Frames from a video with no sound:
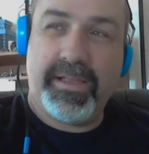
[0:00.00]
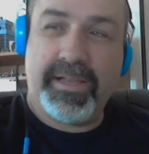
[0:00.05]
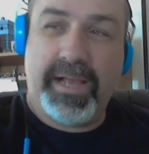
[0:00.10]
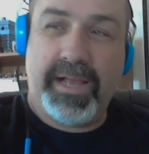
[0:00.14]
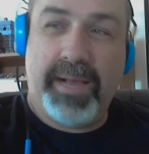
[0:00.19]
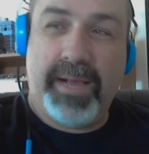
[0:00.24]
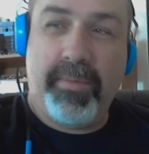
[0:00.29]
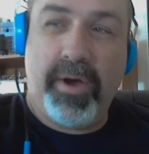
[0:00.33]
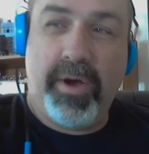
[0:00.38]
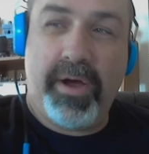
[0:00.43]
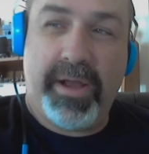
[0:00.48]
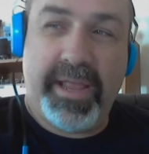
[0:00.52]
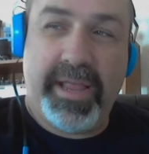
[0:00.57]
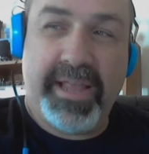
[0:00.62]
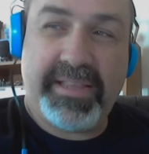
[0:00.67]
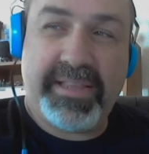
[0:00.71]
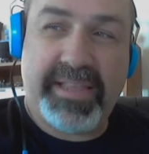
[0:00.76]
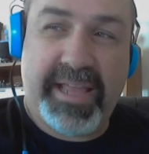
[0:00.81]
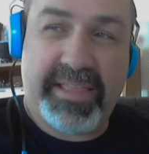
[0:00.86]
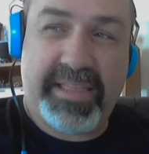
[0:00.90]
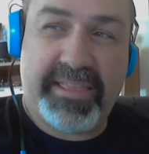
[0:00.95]
Come on,
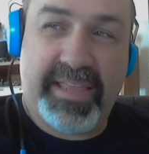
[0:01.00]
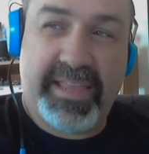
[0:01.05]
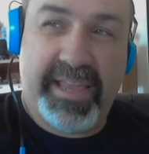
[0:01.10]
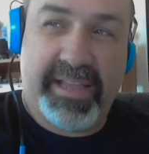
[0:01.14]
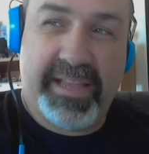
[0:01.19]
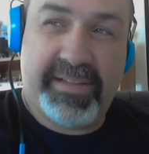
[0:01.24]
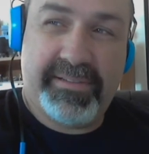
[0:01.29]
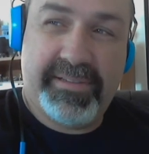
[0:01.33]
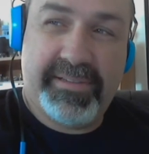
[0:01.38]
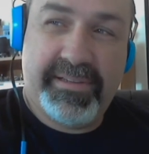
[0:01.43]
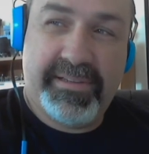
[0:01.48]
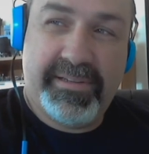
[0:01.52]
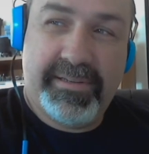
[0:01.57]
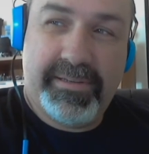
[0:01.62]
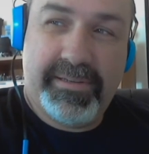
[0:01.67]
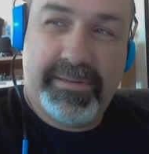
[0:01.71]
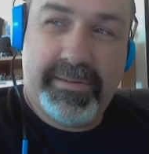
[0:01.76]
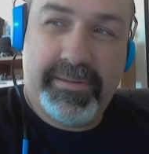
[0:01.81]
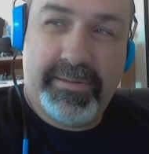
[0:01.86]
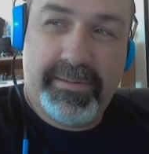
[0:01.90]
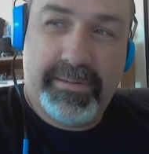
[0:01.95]
hit that thing.
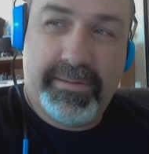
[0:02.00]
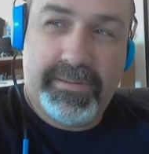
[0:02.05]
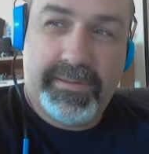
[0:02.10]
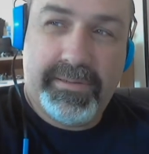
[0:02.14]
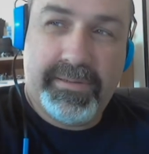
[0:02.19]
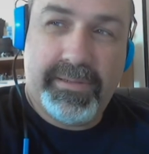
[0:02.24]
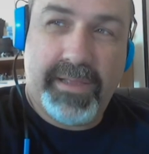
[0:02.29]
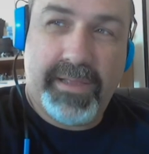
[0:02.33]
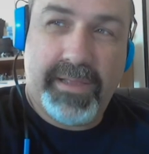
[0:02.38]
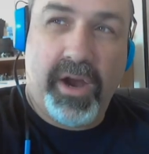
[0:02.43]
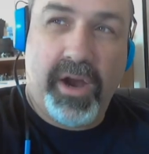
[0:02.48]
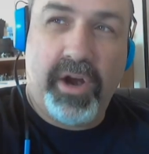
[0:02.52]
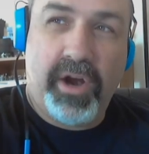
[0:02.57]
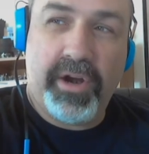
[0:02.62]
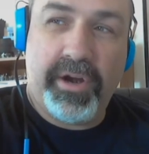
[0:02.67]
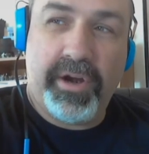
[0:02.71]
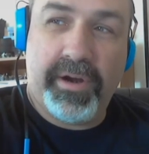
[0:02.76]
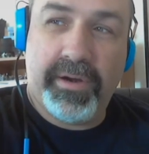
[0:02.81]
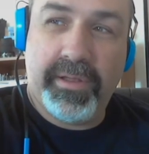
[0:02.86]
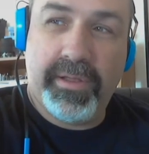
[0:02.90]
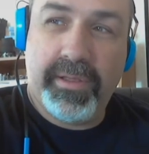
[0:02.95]

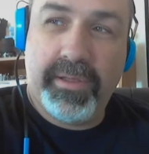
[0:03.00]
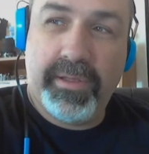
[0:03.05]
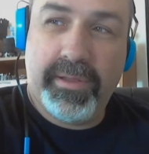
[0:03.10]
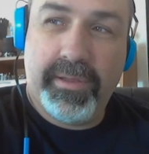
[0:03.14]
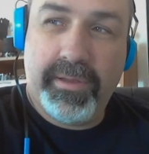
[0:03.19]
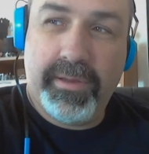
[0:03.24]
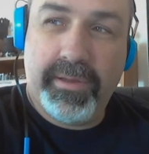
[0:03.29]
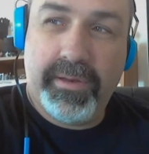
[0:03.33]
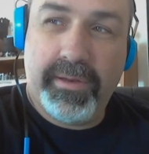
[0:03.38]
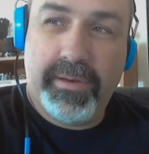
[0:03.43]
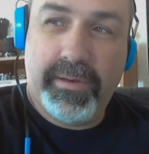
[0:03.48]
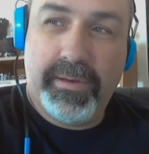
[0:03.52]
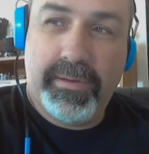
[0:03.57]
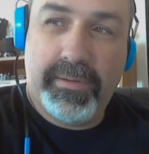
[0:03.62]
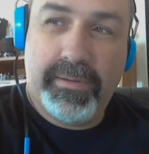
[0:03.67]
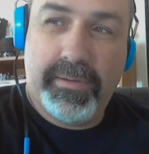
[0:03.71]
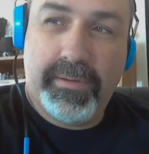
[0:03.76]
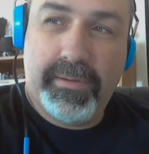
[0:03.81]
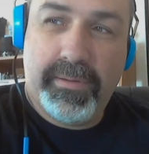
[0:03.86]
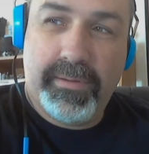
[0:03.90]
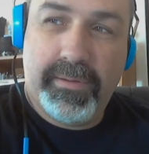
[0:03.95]
Harder.
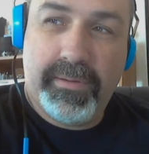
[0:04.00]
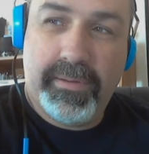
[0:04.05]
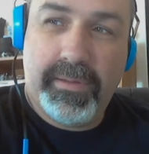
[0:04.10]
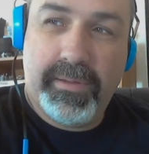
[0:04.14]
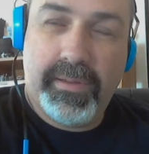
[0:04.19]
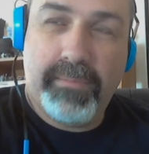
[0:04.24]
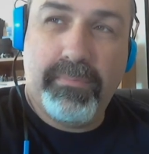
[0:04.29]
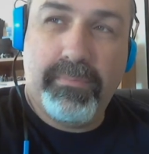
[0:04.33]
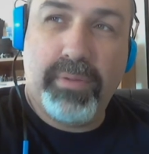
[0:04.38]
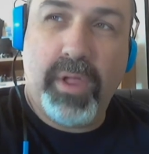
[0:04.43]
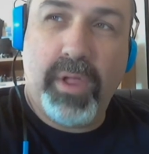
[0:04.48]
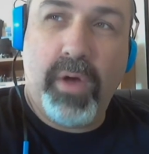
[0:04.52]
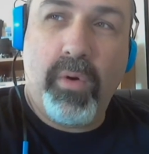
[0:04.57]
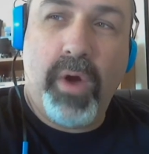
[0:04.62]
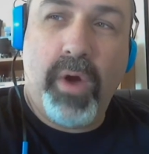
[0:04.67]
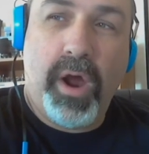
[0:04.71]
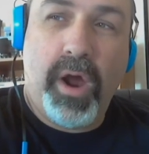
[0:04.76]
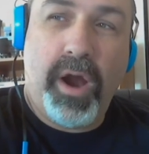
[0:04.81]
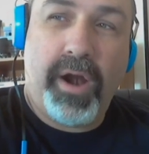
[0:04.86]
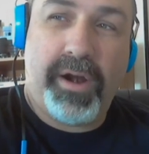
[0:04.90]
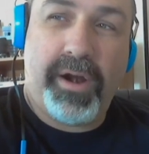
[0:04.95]
Blow
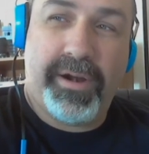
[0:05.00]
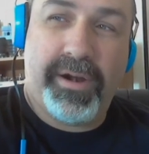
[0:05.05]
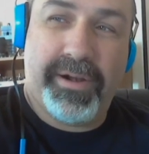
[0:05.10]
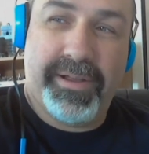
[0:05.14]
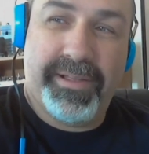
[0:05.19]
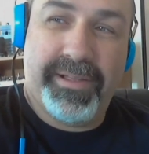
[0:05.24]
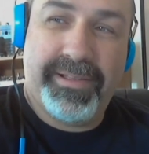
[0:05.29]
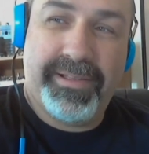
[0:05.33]
hard.